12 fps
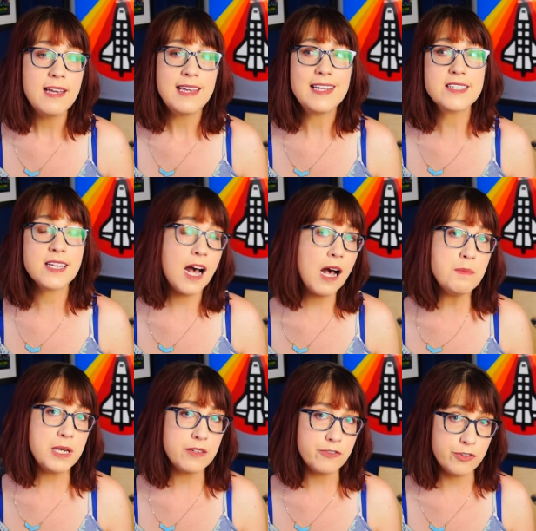it's
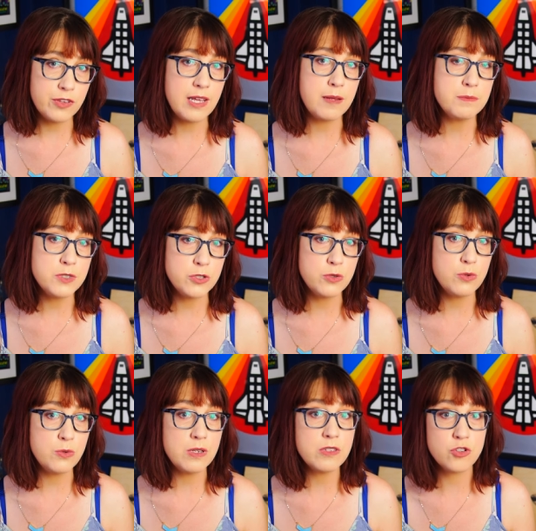common for them
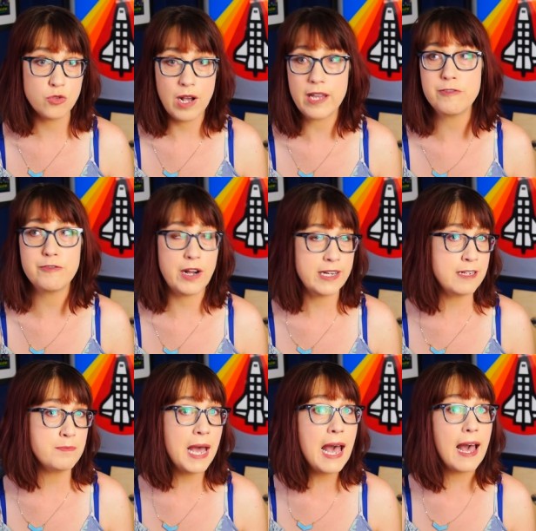to try
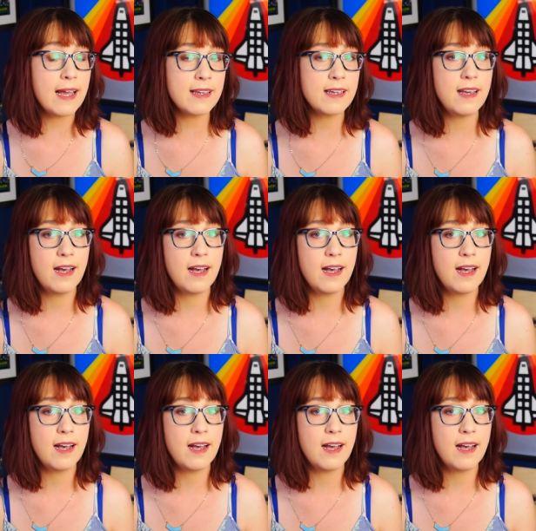fighting back,